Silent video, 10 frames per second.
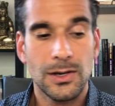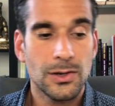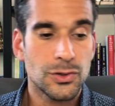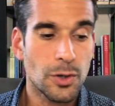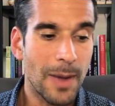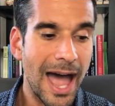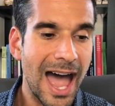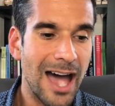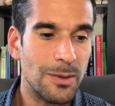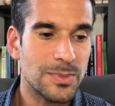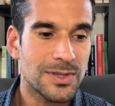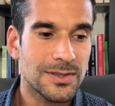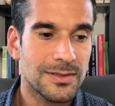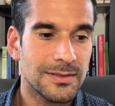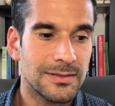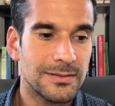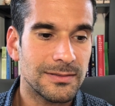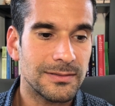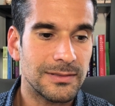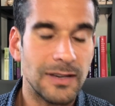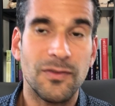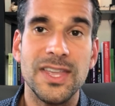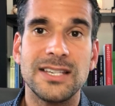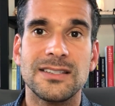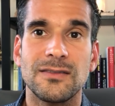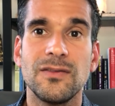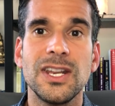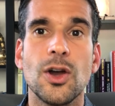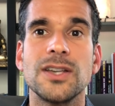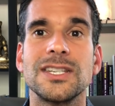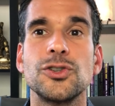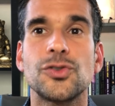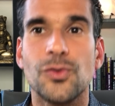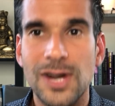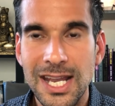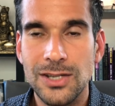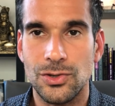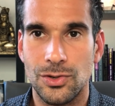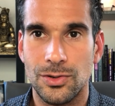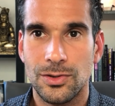So perhaps, if this video has intrigued you,